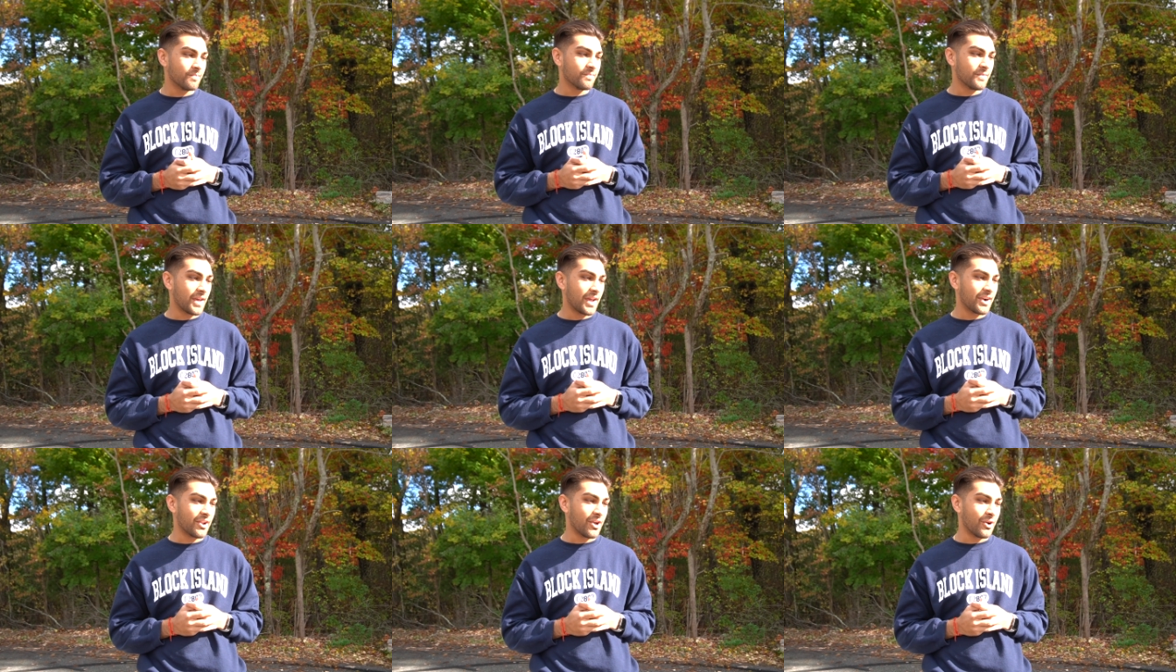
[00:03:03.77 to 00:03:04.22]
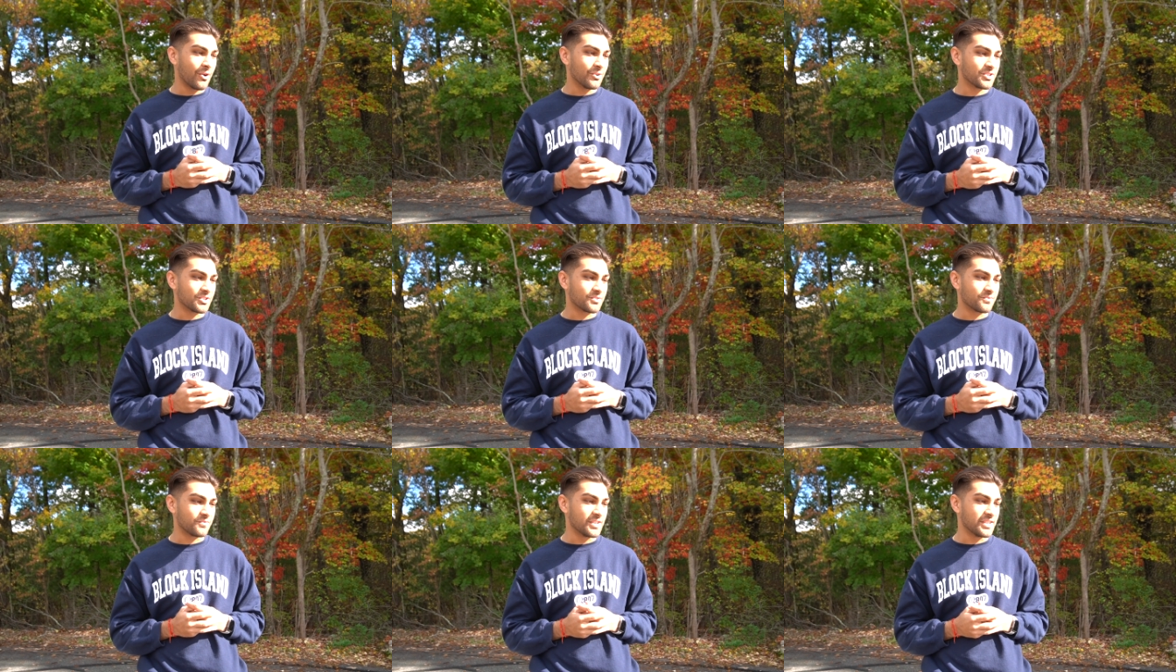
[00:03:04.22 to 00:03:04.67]
I don't know,
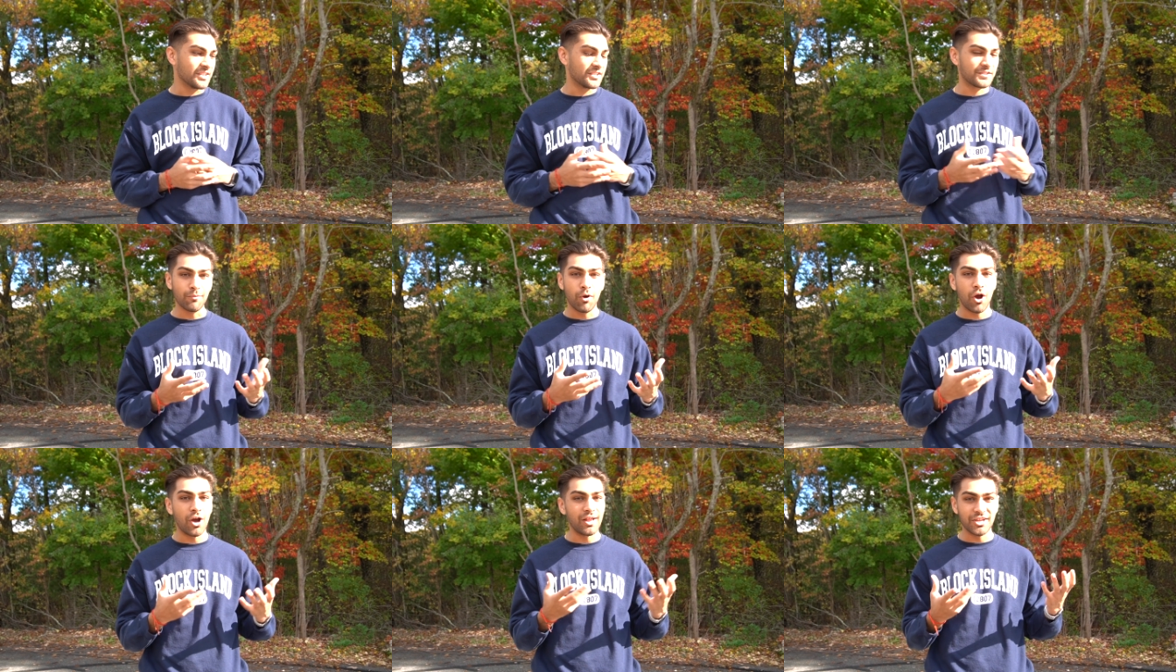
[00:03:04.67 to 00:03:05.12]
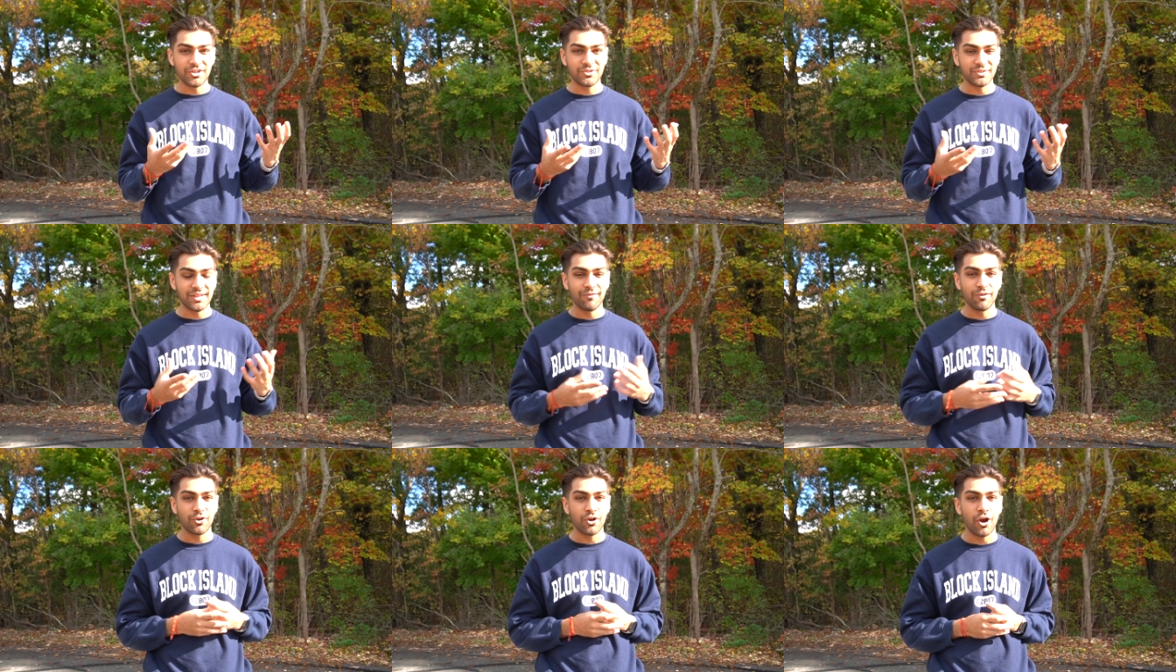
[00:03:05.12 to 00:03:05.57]
just really small
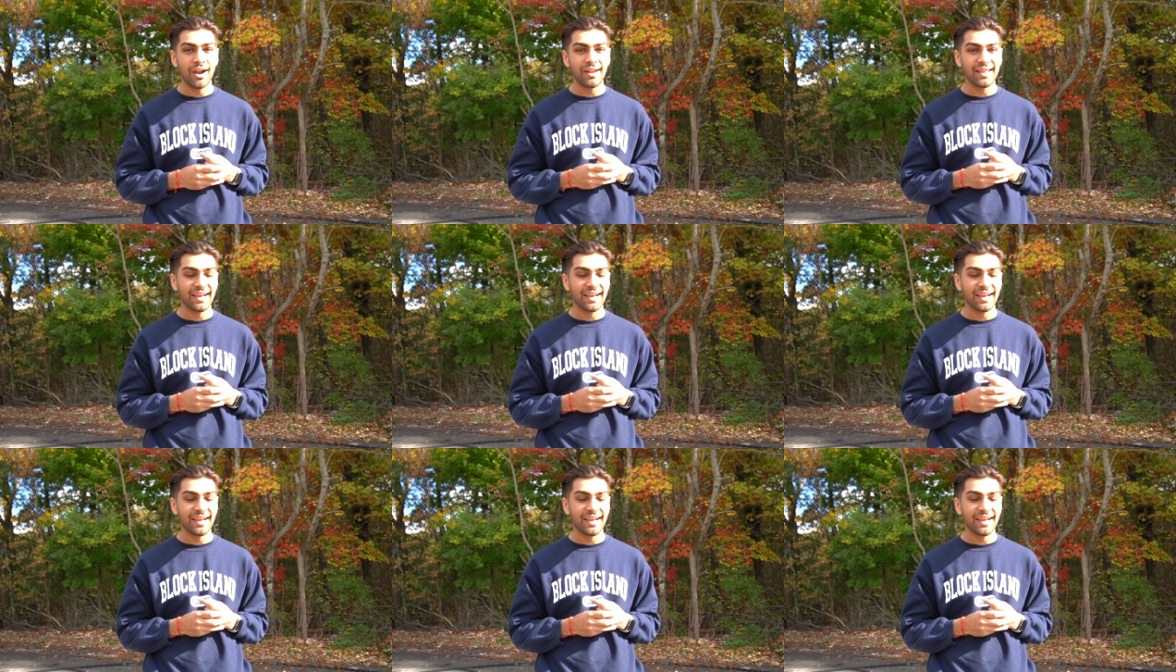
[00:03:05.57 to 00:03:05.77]
entry level car.